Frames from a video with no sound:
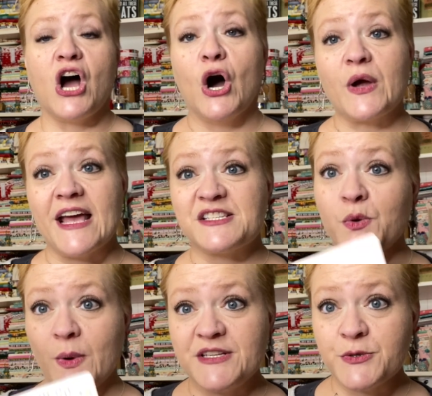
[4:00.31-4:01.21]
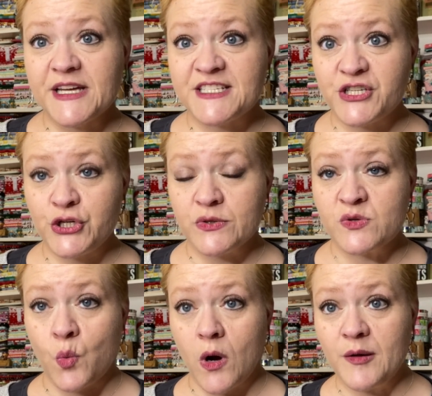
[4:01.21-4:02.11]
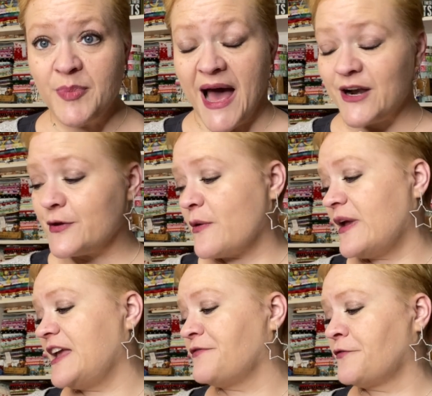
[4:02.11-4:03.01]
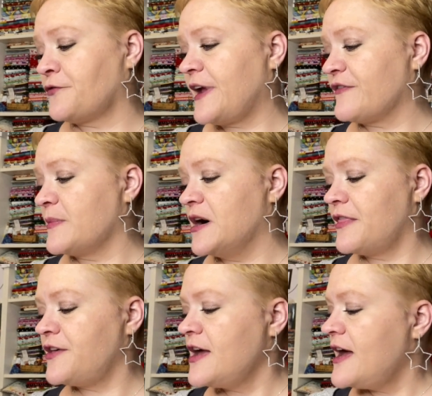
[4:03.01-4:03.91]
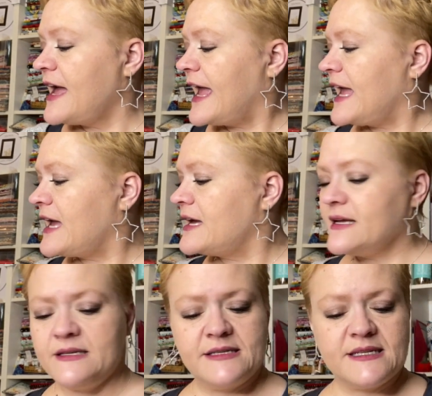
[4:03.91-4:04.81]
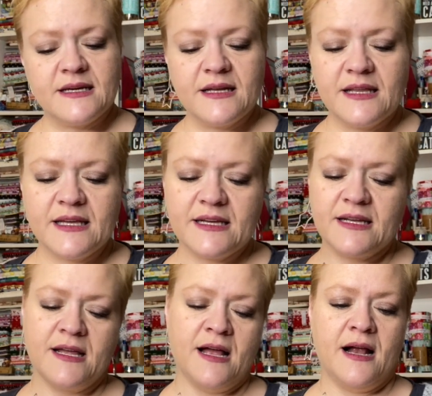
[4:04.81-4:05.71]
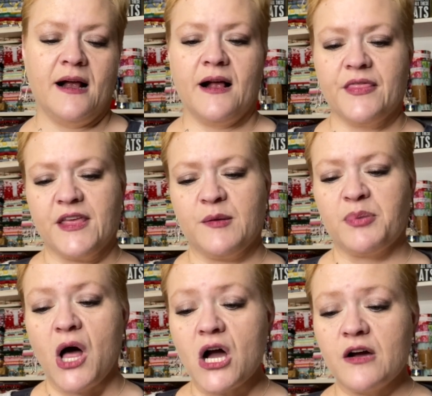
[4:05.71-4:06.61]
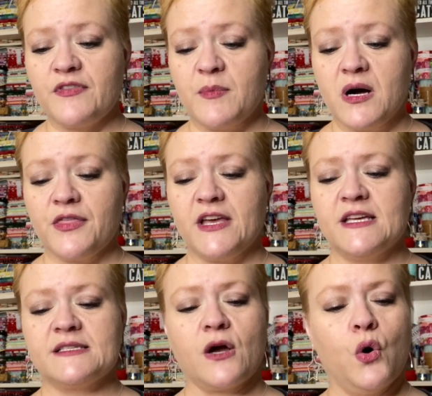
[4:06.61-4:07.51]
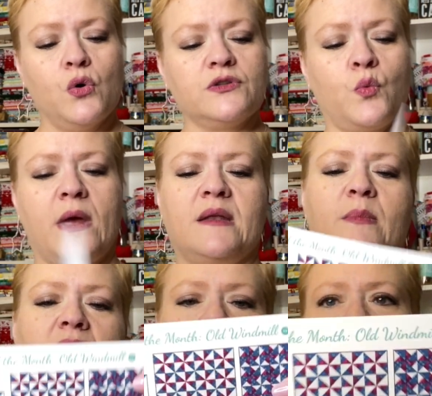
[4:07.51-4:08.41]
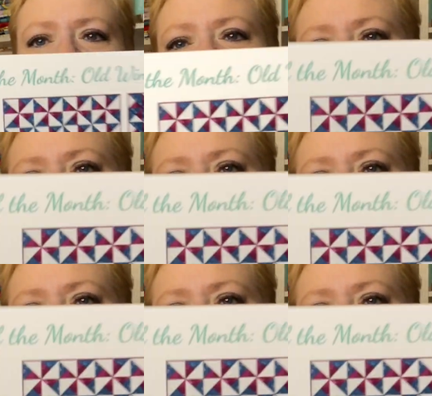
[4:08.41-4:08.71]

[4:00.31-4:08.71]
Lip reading: Okay, so we do get to choose one pattern that we get for free every month. And the block of the month is Old Windmill.